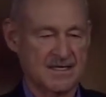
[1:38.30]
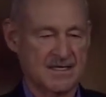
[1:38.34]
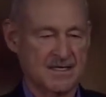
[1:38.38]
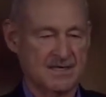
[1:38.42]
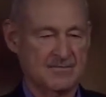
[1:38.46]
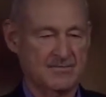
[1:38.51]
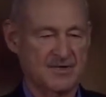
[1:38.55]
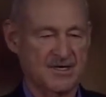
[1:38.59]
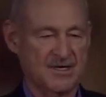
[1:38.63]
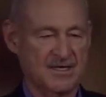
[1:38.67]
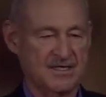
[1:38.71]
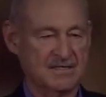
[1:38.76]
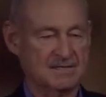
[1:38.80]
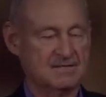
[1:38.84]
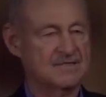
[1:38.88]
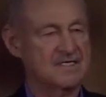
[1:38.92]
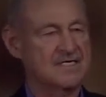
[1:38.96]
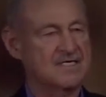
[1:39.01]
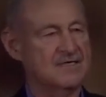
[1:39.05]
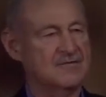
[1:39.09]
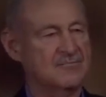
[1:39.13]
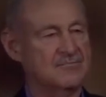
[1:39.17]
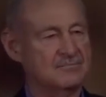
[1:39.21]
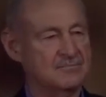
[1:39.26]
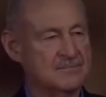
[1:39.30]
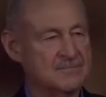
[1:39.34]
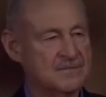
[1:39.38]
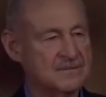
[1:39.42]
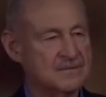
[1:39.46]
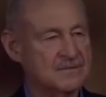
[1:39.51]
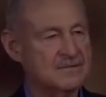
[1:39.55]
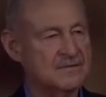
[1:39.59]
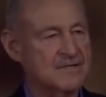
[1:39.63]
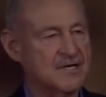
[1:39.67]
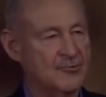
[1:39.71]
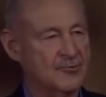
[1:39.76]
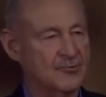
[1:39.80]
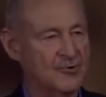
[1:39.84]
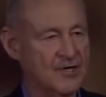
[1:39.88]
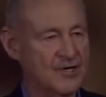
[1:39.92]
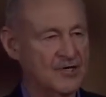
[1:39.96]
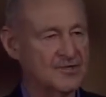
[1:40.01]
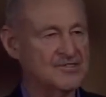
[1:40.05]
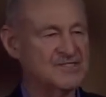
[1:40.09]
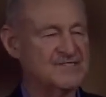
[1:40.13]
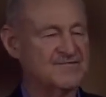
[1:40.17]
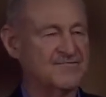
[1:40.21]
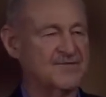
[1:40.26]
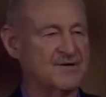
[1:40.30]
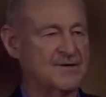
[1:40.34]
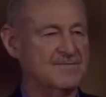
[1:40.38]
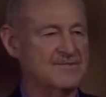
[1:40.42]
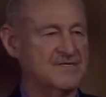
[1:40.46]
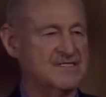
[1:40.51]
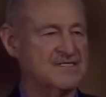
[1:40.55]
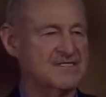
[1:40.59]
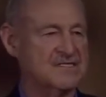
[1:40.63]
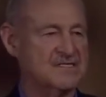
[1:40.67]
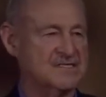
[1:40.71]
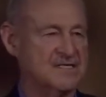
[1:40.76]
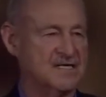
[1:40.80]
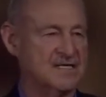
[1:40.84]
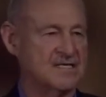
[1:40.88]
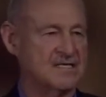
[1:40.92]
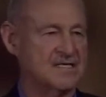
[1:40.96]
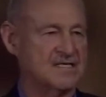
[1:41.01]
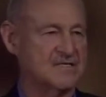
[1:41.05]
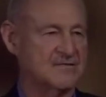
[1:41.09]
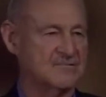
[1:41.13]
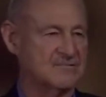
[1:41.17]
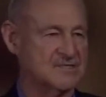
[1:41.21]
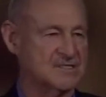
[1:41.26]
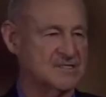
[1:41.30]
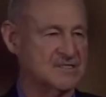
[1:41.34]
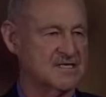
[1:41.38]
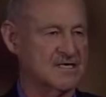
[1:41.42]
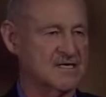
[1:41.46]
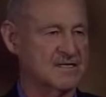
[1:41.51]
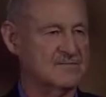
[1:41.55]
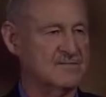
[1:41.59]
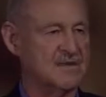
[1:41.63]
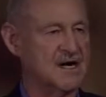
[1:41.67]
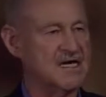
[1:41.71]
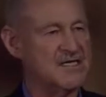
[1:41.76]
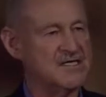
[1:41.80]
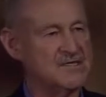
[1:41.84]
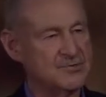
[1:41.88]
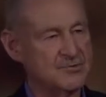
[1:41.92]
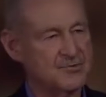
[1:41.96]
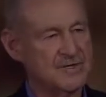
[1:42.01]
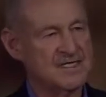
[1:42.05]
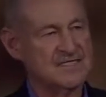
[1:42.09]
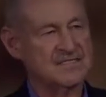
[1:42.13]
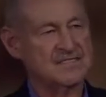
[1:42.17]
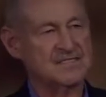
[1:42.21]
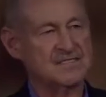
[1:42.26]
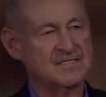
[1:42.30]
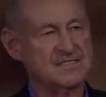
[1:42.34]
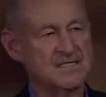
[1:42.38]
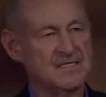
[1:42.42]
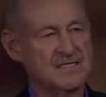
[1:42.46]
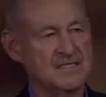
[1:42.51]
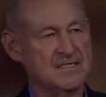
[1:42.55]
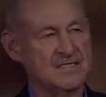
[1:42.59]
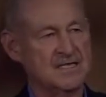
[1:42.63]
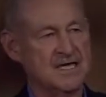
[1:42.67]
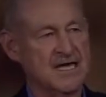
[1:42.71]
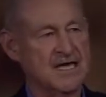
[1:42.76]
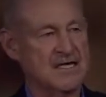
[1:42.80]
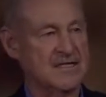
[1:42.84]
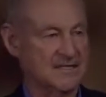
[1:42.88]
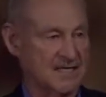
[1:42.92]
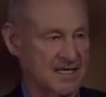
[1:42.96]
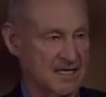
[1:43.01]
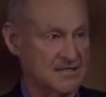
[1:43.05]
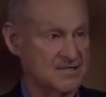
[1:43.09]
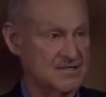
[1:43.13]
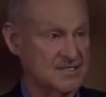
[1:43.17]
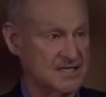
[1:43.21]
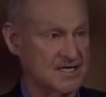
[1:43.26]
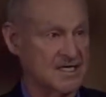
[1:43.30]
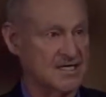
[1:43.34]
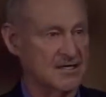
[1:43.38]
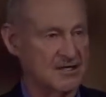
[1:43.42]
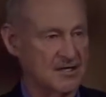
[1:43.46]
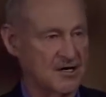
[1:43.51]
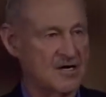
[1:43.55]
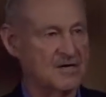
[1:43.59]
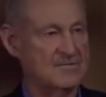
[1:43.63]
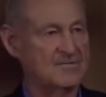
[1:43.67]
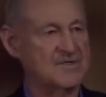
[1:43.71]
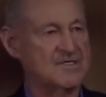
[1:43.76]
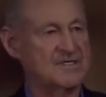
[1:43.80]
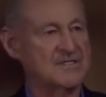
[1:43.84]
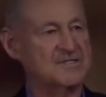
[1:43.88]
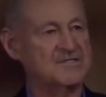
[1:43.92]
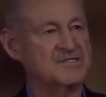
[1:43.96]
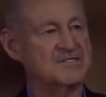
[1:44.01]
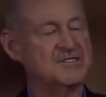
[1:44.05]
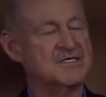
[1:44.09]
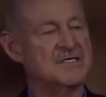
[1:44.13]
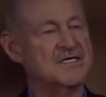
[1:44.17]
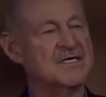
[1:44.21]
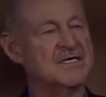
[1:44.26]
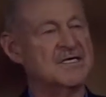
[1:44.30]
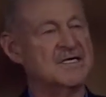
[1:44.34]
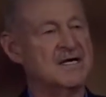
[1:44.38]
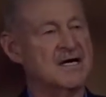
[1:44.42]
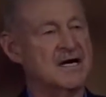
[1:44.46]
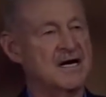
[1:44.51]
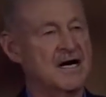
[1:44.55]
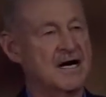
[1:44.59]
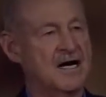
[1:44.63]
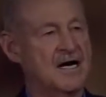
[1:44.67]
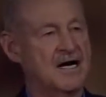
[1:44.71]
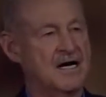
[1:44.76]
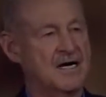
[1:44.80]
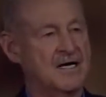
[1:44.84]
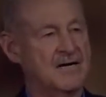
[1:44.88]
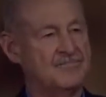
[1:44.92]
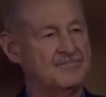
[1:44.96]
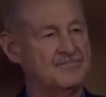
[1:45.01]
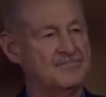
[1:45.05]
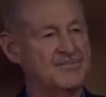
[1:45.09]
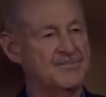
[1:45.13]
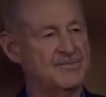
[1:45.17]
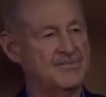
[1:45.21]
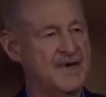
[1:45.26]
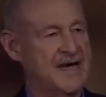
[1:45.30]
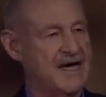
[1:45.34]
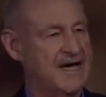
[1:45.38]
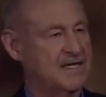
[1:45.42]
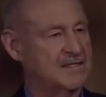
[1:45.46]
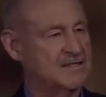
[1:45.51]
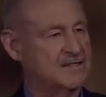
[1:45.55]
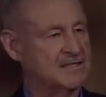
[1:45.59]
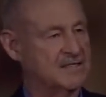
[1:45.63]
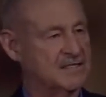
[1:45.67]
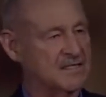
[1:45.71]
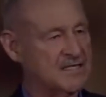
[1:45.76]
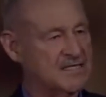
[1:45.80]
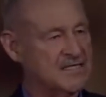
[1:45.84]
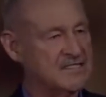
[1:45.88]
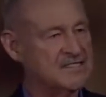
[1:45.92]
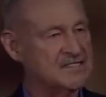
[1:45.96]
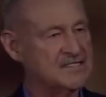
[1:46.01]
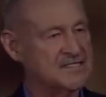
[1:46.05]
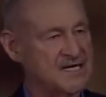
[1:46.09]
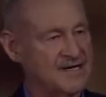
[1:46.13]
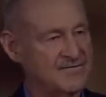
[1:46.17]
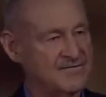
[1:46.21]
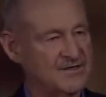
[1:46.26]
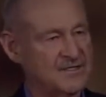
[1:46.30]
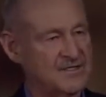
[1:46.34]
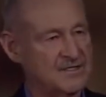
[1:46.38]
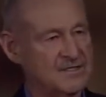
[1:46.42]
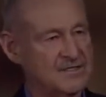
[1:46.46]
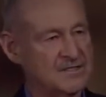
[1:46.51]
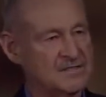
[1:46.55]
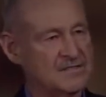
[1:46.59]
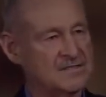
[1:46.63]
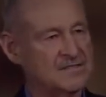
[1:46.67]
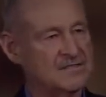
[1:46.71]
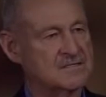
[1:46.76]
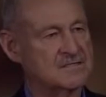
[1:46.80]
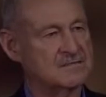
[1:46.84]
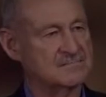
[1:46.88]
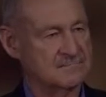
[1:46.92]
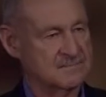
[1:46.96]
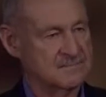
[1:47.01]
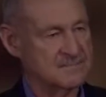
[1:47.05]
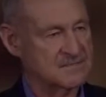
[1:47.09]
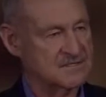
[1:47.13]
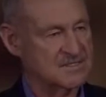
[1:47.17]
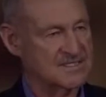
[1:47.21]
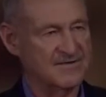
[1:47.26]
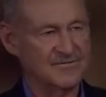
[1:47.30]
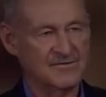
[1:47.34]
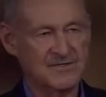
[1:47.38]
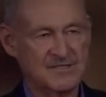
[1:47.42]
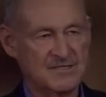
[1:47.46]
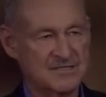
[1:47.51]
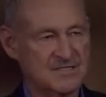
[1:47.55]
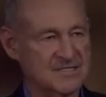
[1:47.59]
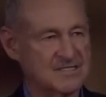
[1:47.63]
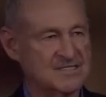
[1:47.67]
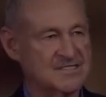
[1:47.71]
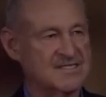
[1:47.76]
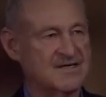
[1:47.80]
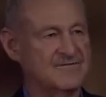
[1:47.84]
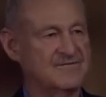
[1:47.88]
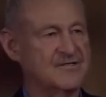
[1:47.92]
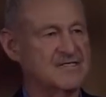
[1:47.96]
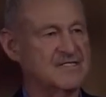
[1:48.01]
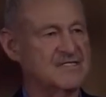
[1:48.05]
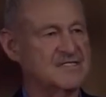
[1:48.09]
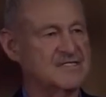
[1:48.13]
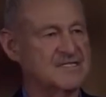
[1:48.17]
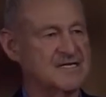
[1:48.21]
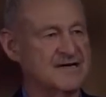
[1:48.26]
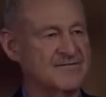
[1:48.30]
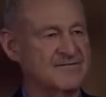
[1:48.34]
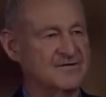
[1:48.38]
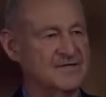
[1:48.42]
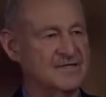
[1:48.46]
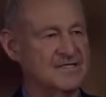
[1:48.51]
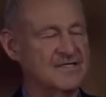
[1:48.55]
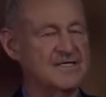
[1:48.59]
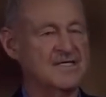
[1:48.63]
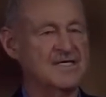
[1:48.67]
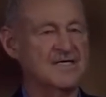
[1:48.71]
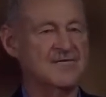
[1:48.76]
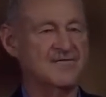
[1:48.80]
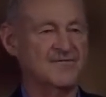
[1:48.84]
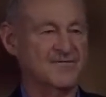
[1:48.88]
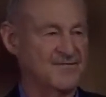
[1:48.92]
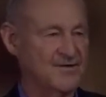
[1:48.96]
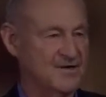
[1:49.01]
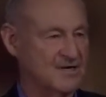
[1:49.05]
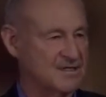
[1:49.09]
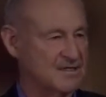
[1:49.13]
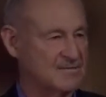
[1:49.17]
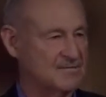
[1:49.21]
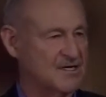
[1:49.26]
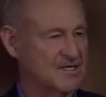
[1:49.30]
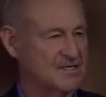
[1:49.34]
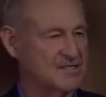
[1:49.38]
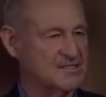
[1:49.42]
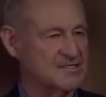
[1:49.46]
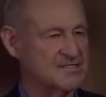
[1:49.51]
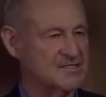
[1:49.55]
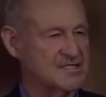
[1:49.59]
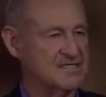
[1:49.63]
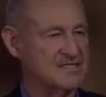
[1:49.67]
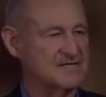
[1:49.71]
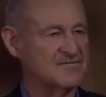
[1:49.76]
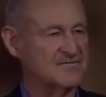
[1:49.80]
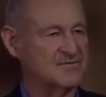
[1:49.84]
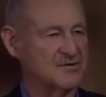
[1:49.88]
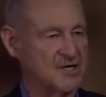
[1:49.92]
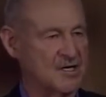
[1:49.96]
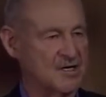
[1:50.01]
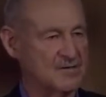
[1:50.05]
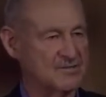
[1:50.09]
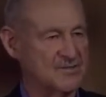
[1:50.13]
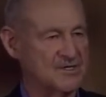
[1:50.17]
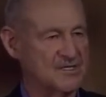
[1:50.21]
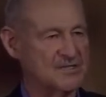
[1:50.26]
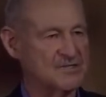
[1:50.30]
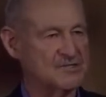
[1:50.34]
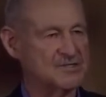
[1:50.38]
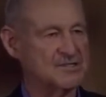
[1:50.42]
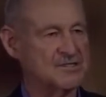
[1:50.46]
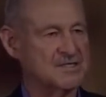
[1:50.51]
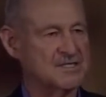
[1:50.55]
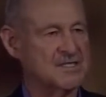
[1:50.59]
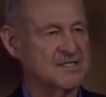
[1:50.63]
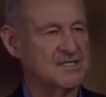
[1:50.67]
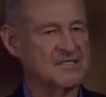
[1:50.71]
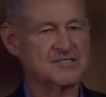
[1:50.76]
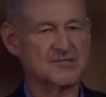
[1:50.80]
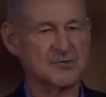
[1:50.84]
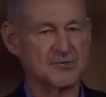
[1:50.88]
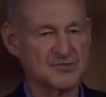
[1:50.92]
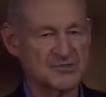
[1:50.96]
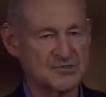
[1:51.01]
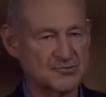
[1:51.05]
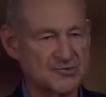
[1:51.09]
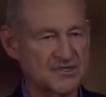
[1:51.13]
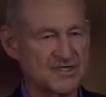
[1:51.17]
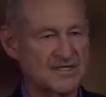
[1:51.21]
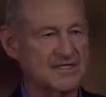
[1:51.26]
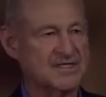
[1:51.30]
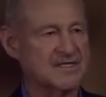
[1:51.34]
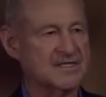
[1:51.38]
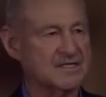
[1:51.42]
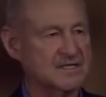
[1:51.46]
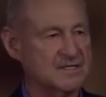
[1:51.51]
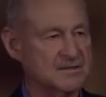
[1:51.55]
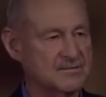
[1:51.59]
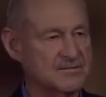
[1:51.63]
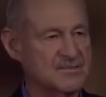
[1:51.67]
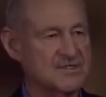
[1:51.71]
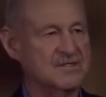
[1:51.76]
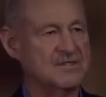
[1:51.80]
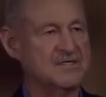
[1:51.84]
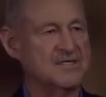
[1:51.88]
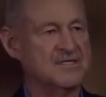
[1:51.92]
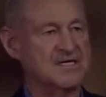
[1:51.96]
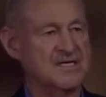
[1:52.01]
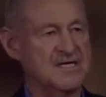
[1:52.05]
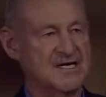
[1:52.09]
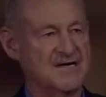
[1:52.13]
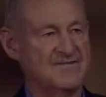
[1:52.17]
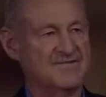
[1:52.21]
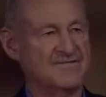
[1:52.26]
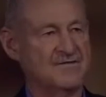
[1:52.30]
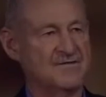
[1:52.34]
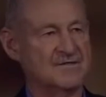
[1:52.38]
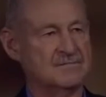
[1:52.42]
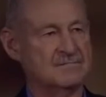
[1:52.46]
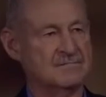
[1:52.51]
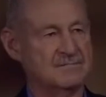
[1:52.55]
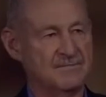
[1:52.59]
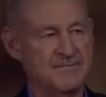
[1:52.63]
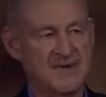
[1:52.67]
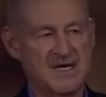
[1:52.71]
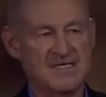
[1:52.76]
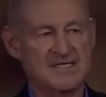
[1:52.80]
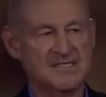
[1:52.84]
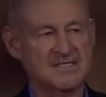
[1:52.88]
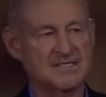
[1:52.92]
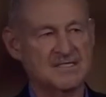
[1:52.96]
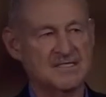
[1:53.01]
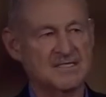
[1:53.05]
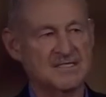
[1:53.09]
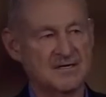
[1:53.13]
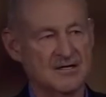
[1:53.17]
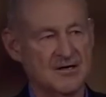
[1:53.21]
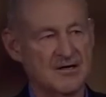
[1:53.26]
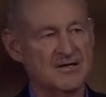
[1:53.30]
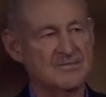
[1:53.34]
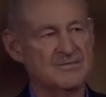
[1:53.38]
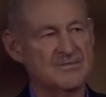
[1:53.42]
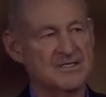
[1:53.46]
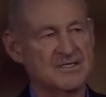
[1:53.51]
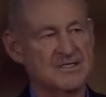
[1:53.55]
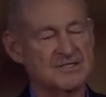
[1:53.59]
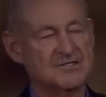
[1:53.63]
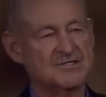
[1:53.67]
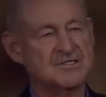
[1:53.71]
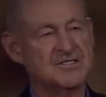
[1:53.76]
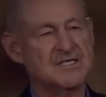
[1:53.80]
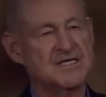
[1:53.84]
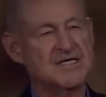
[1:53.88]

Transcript: but it arose from this study that was done by USC and Cal State Long Beach. Back in the late 70s, 76, 77, funded by the city of Long Beach. So it was really a community effort based in Long Beach.